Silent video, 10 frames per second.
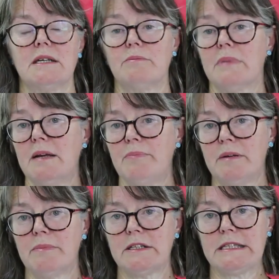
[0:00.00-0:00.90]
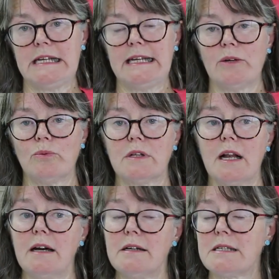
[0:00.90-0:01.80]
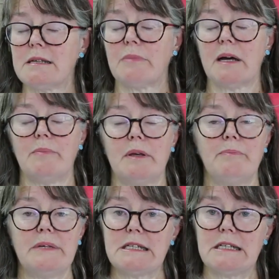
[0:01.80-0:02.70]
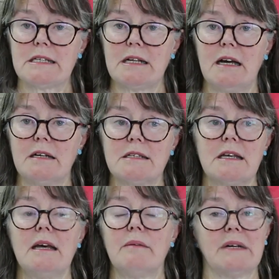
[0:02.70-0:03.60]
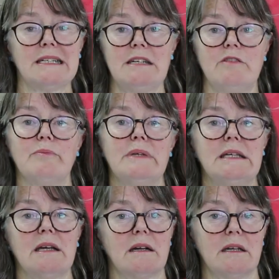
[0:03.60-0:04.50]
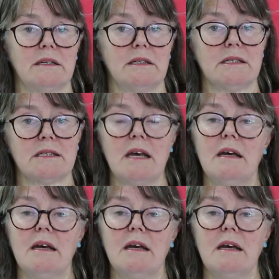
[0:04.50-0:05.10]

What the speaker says: It might be a multilingual class, it might be a business class, it might even be young learners,